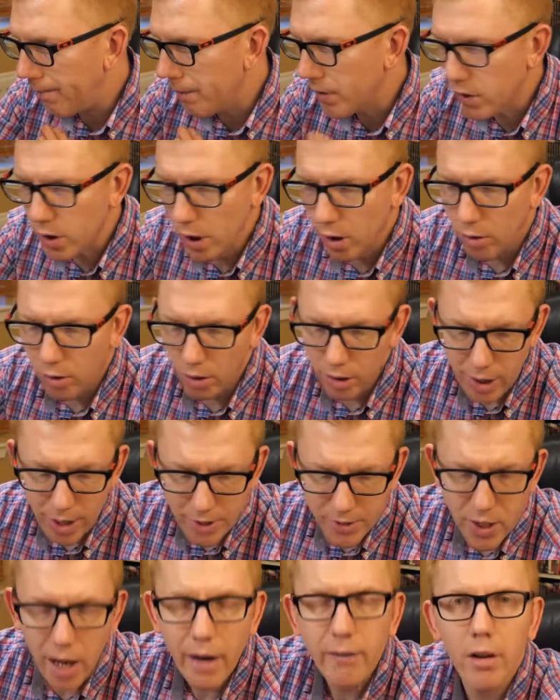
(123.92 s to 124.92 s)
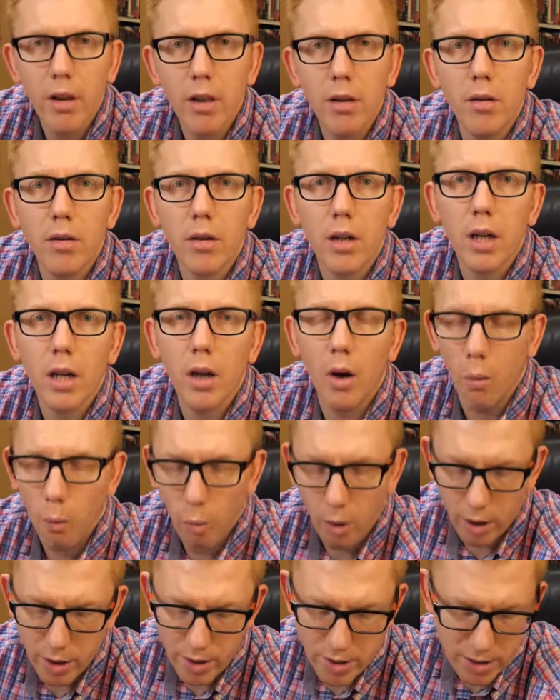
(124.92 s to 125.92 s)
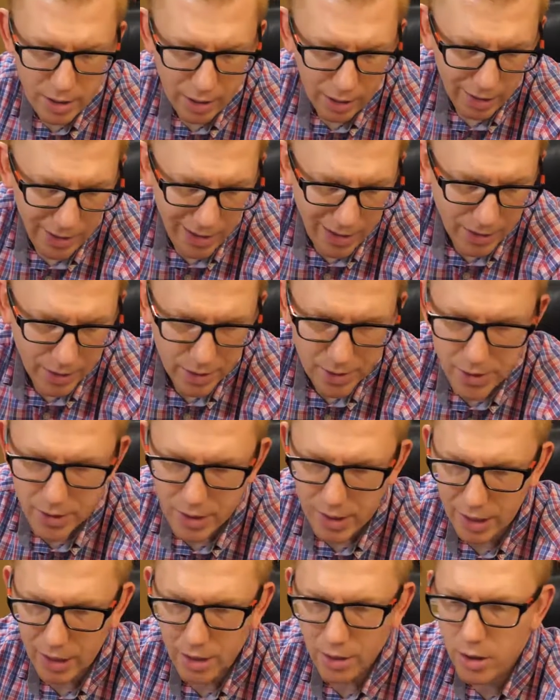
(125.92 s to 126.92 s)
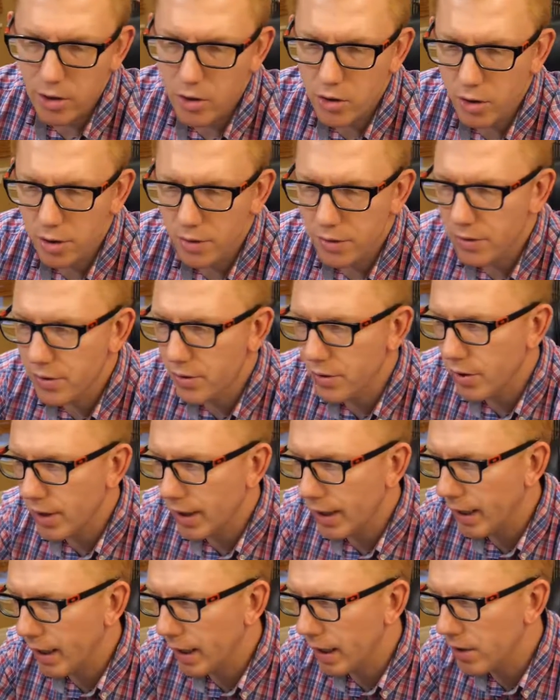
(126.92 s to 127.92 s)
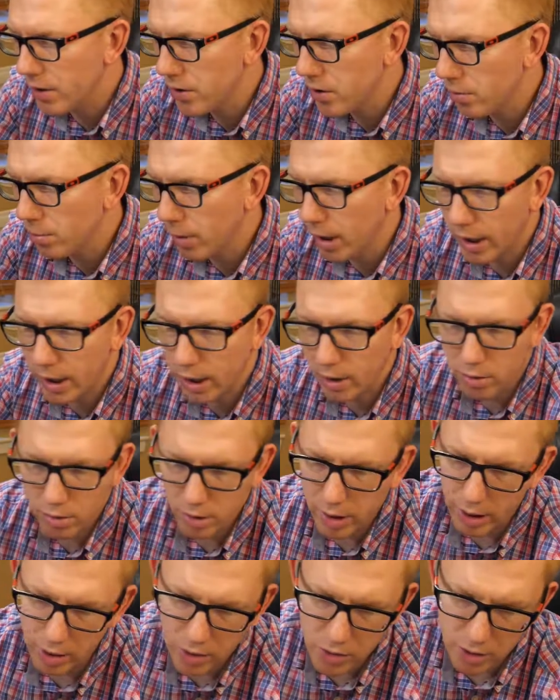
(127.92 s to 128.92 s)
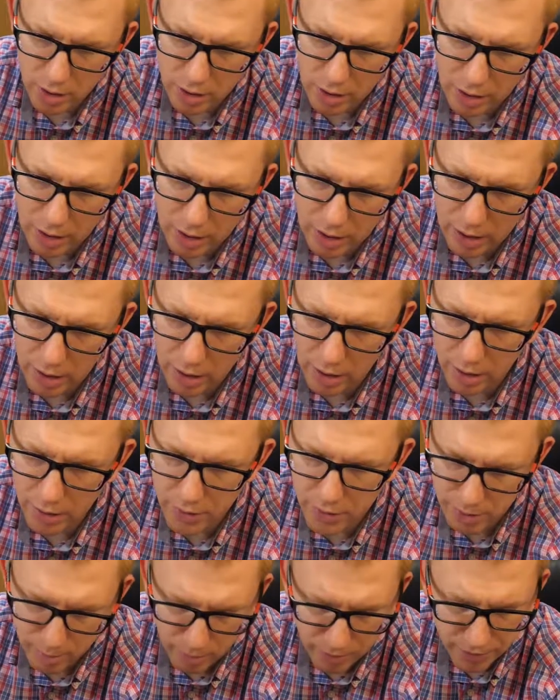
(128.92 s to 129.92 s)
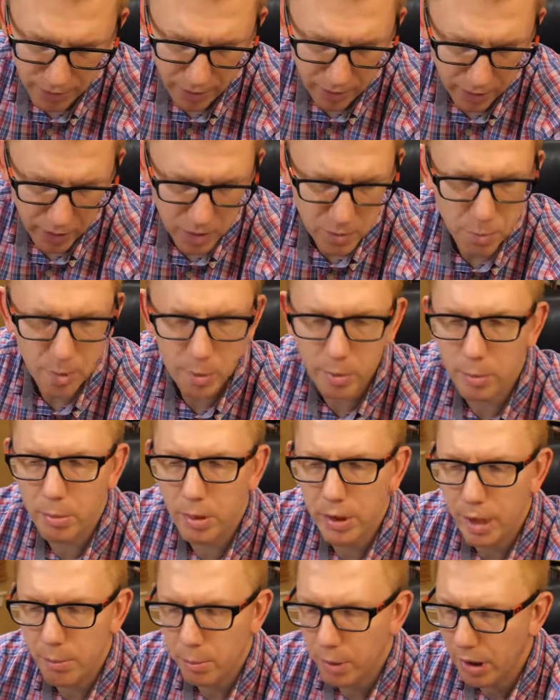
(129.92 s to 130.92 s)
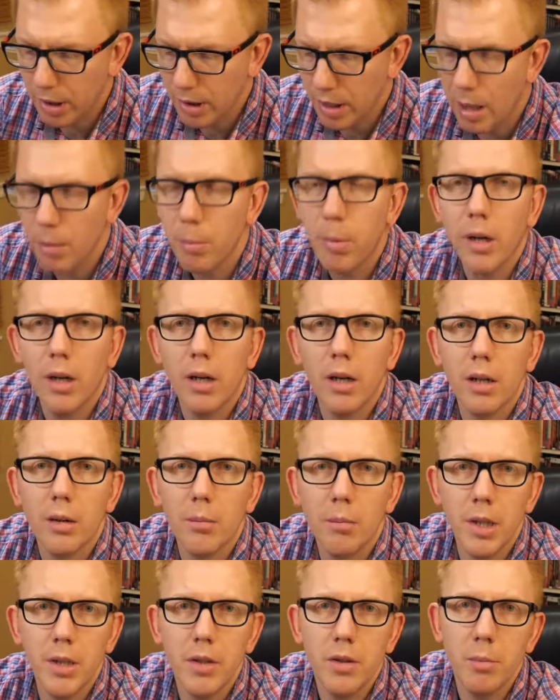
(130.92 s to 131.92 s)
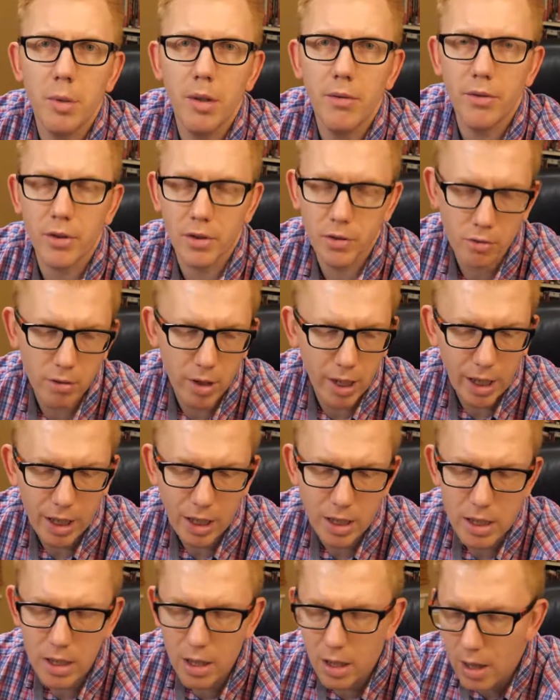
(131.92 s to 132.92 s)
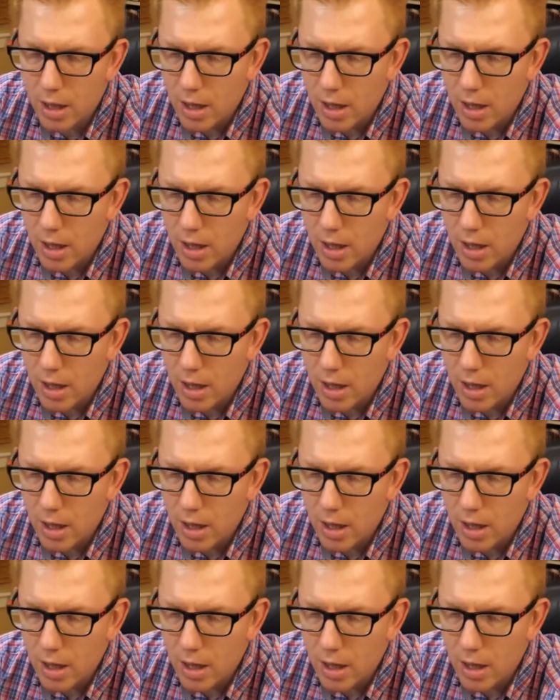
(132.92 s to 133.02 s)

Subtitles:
So let's have a look what is the latest additions to my collection, and some of the things probably I picked up are meant to be for trade.